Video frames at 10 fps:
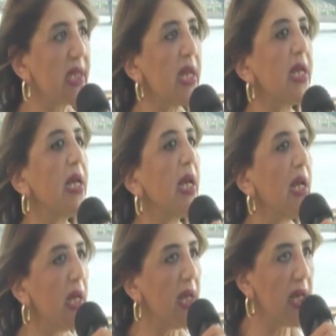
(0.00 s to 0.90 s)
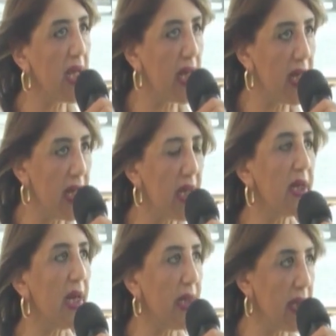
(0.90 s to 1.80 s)
uh, uh,
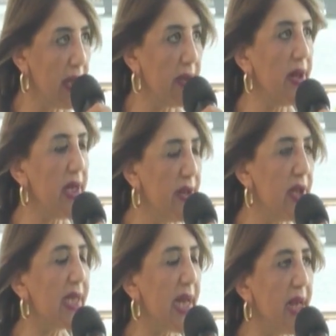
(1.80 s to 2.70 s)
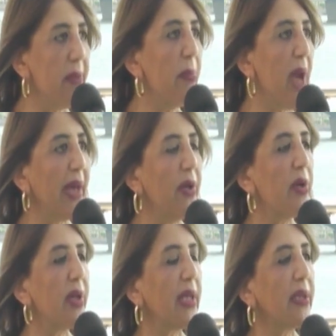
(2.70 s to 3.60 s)
uh in the same
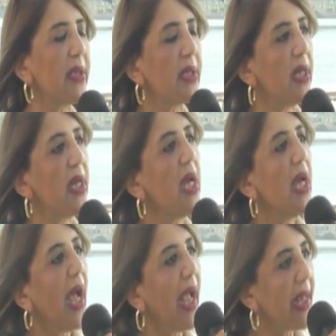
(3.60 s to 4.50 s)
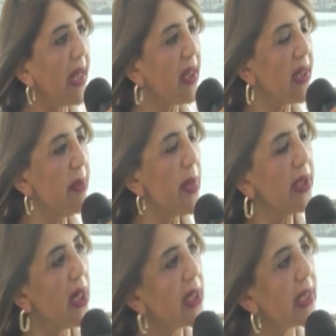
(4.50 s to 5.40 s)
manner that uh, Haya Karima
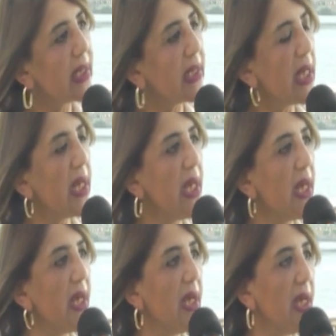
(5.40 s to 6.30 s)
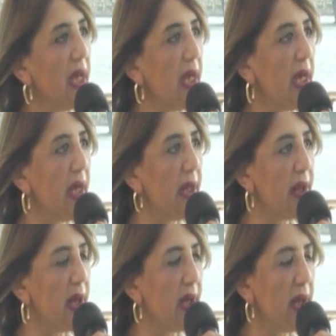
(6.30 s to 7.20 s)
does uh,
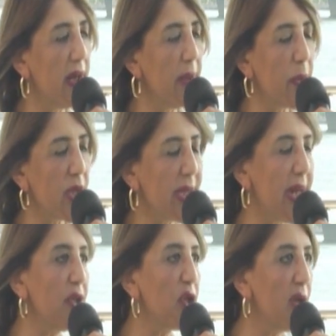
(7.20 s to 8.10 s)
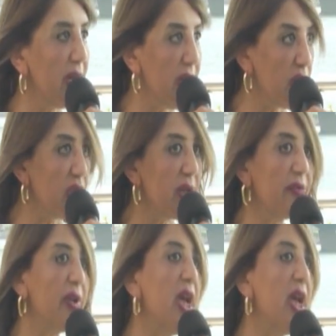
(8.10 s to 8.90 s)
the presidential initiative